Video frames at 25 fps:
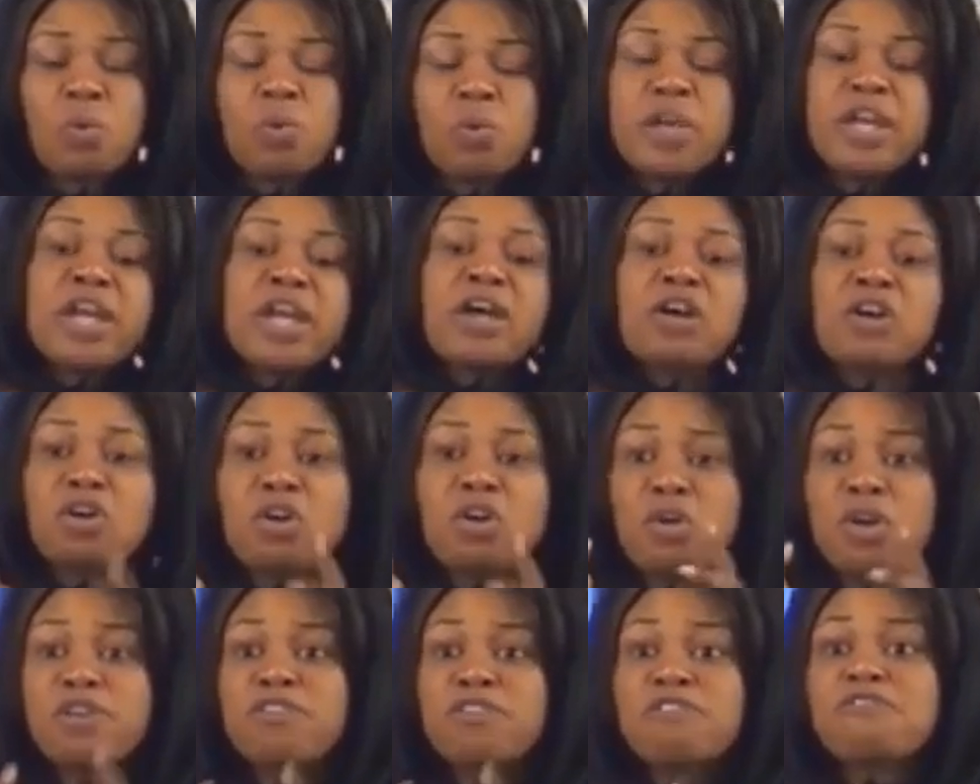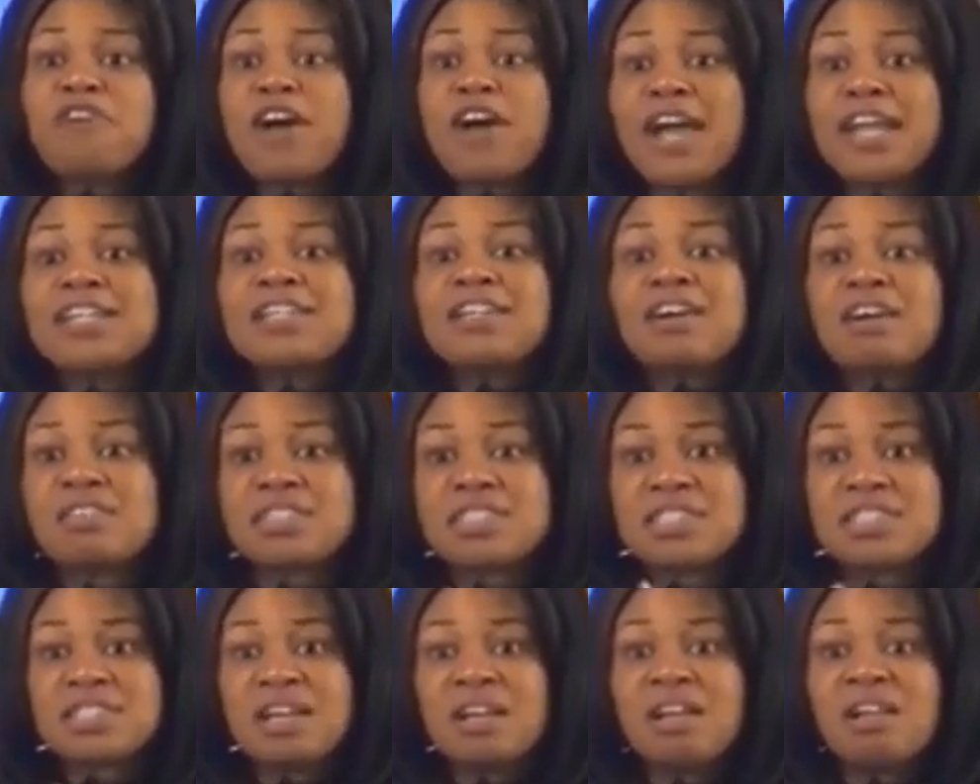we are going to find
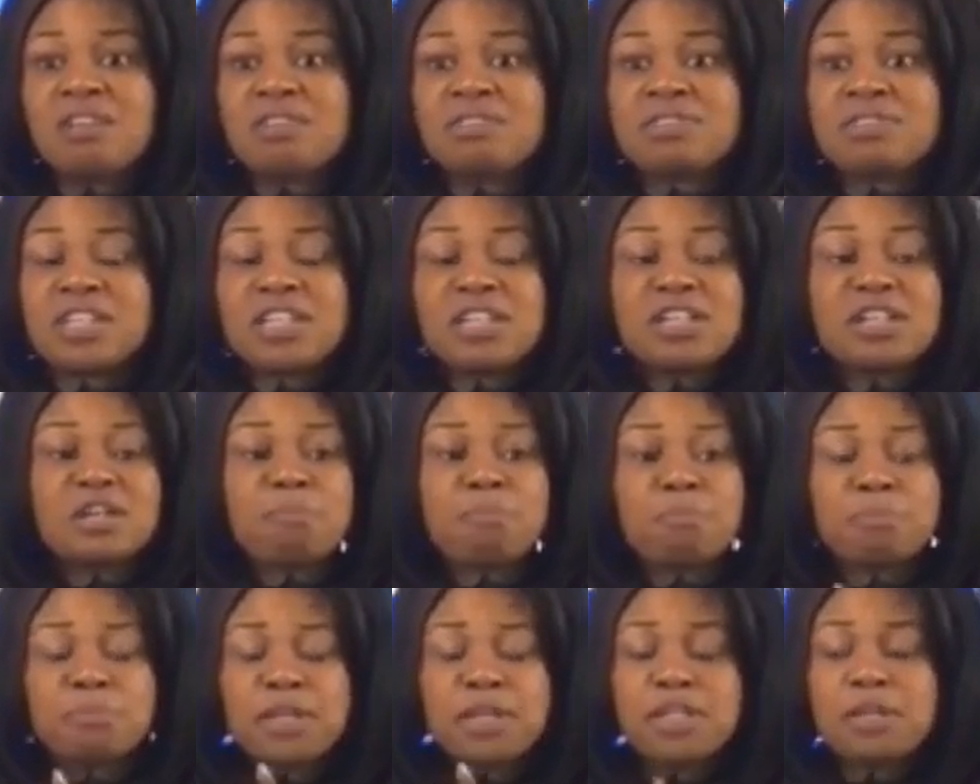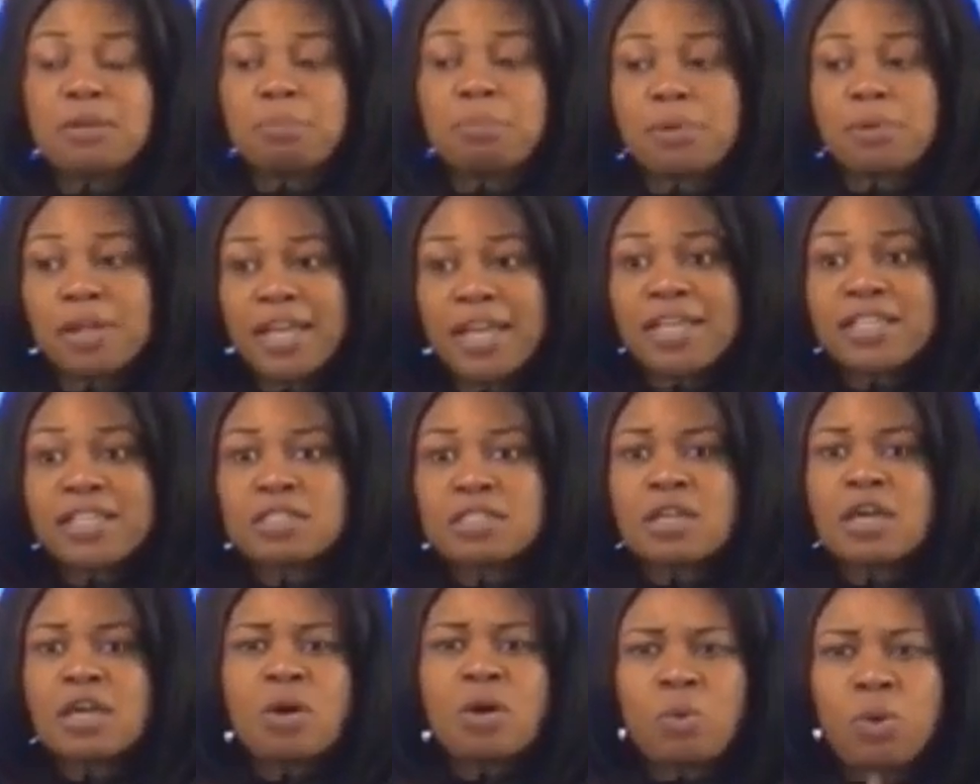ourselves in a, in a
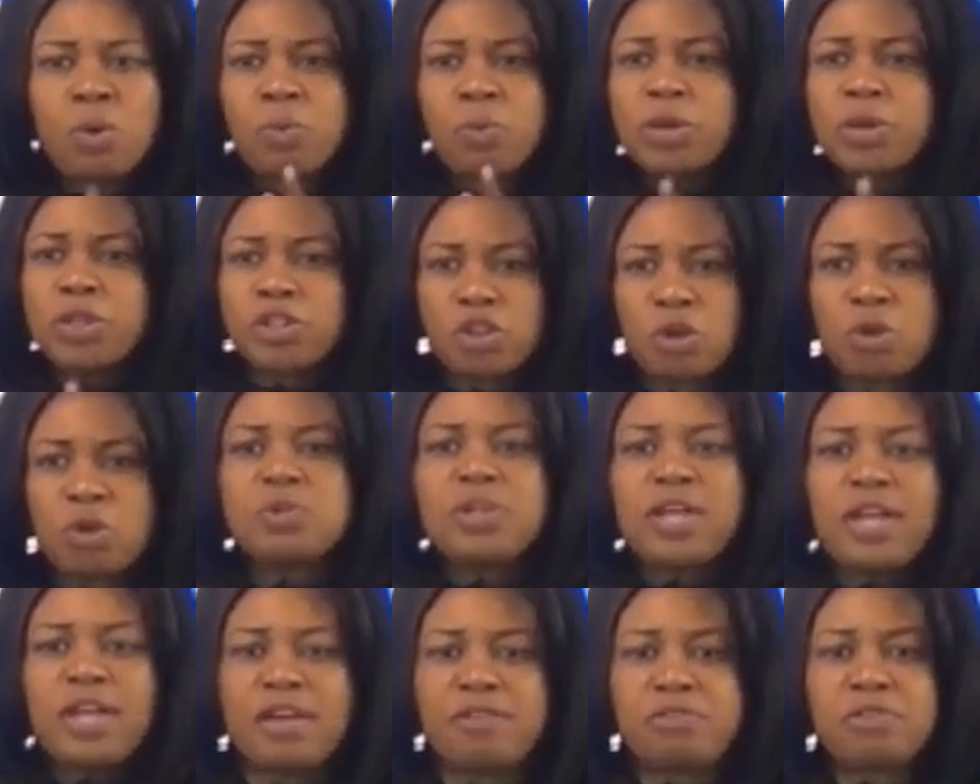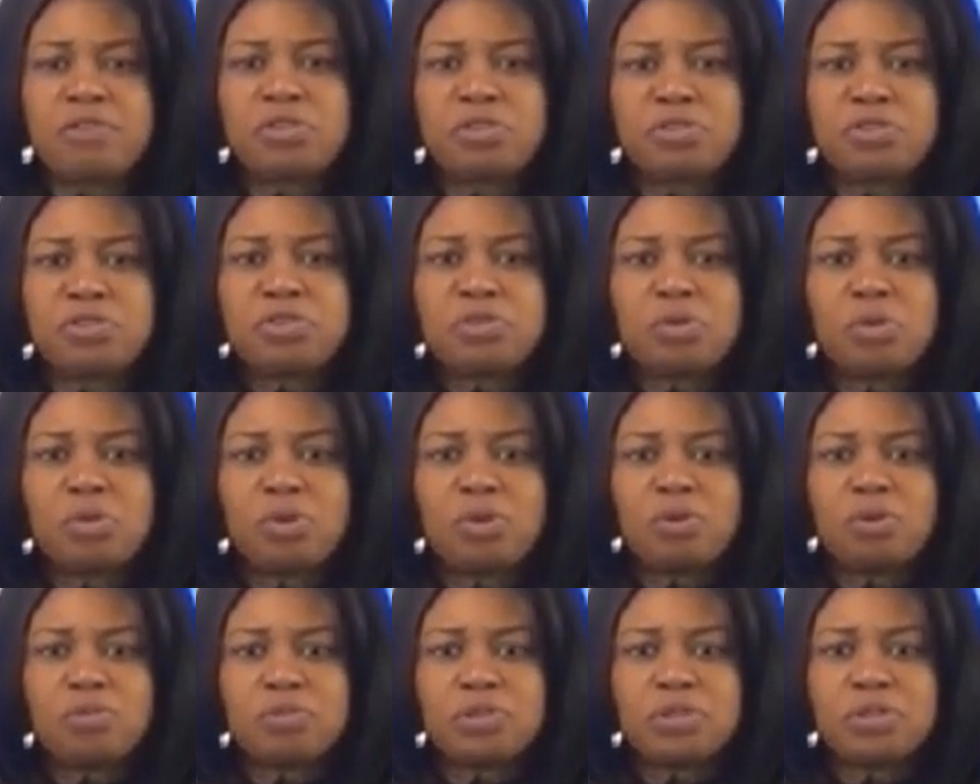place where we don't have control
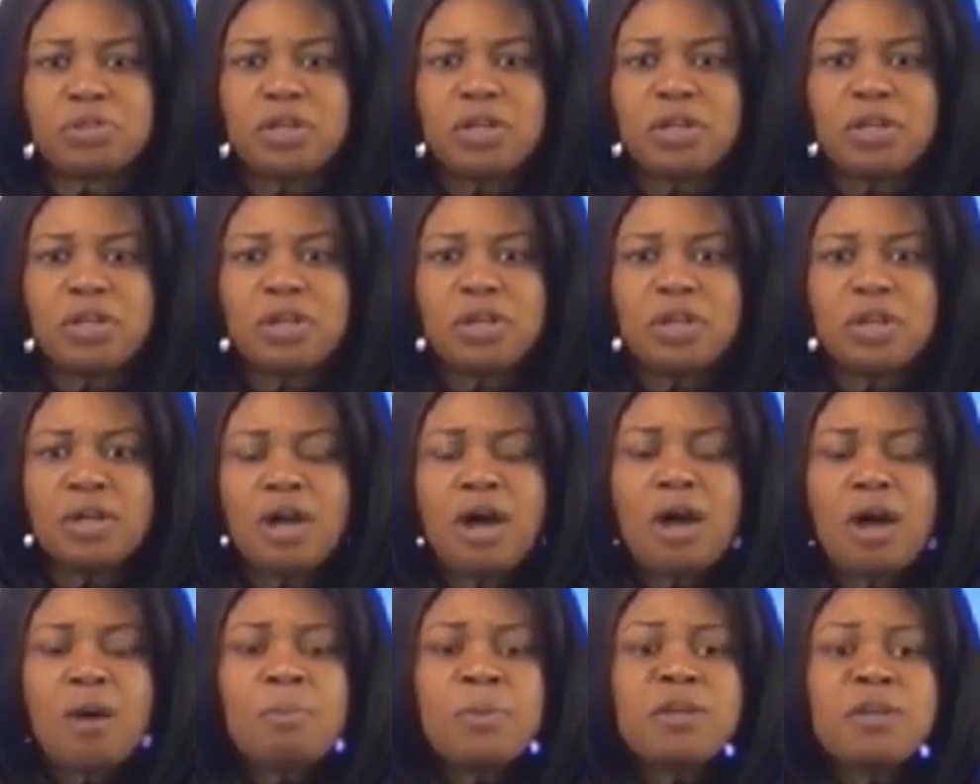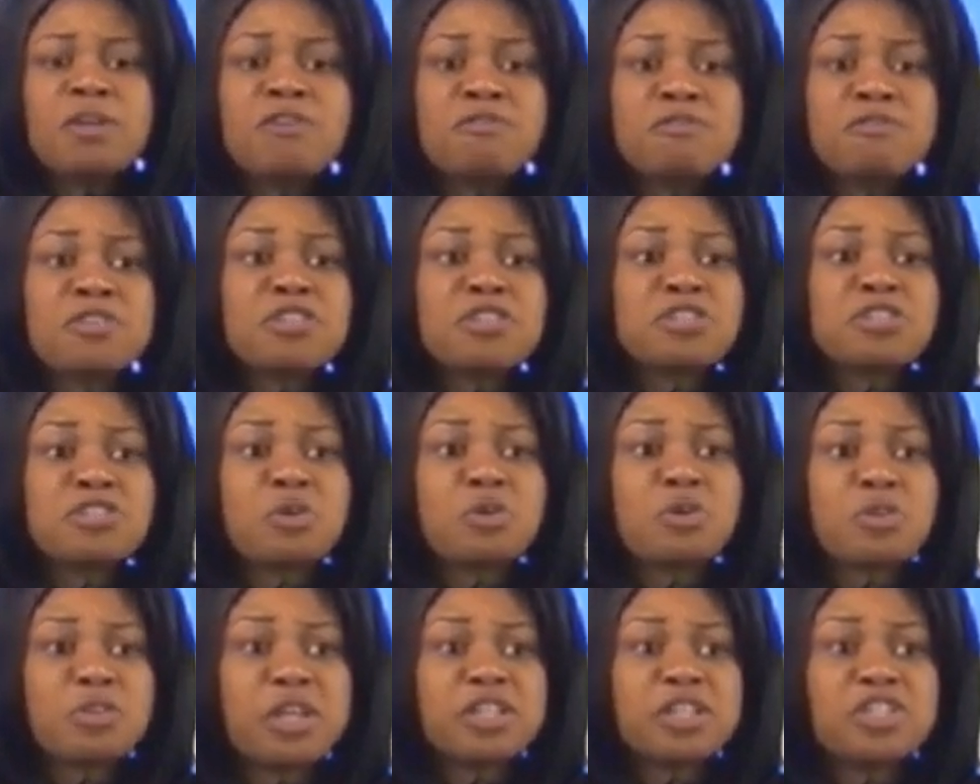over. How many of us
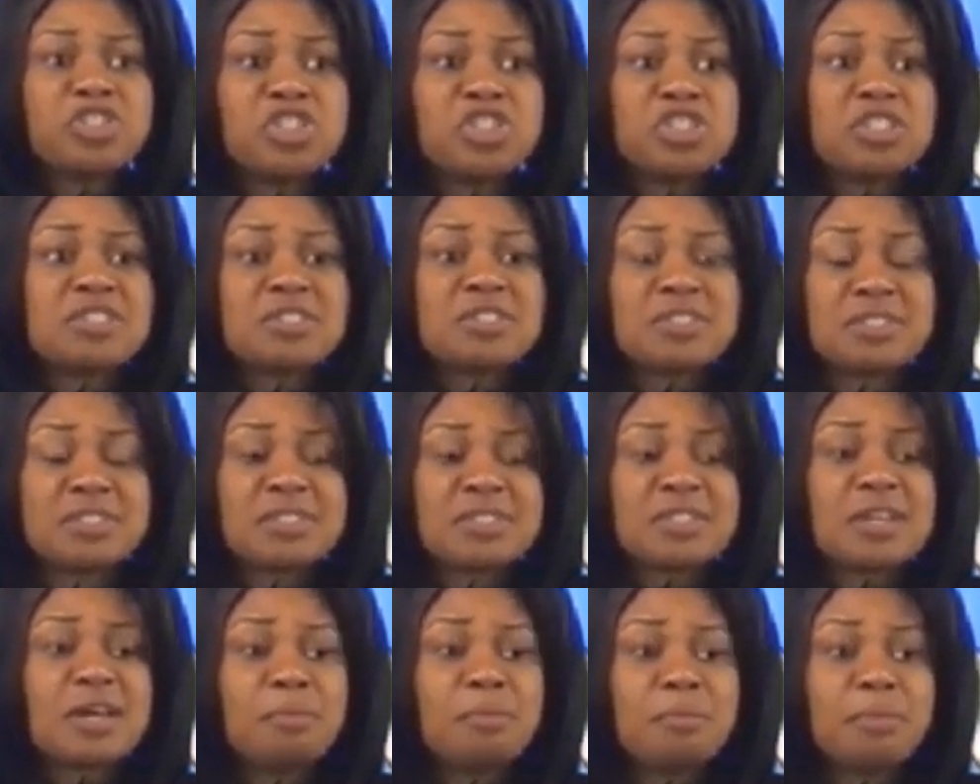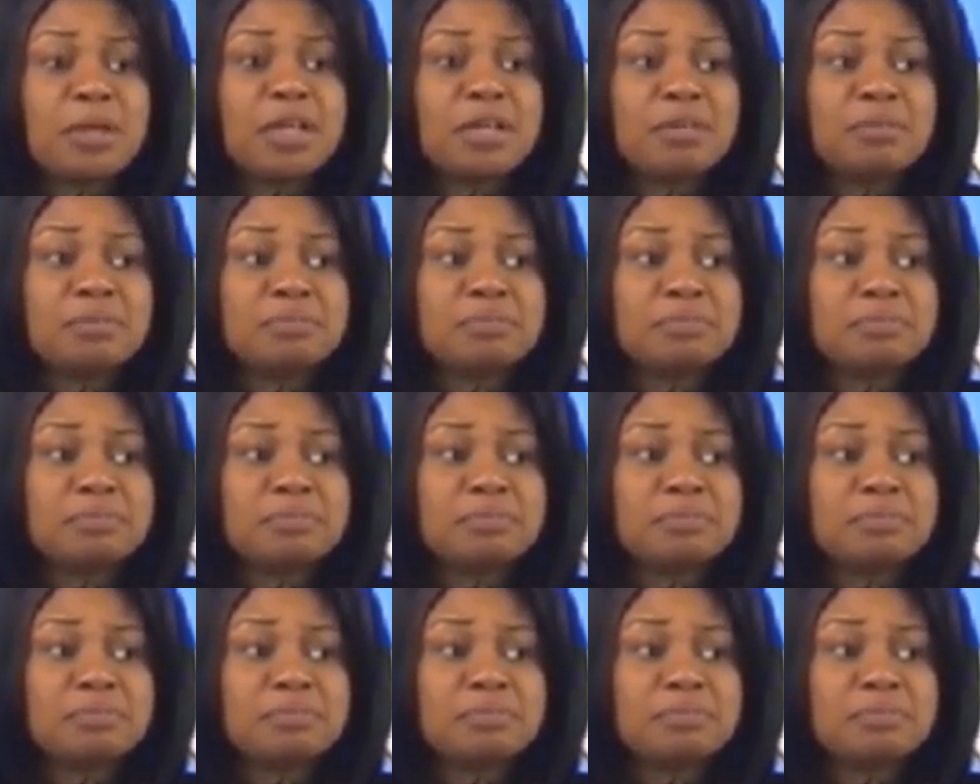know that Jesus is coming?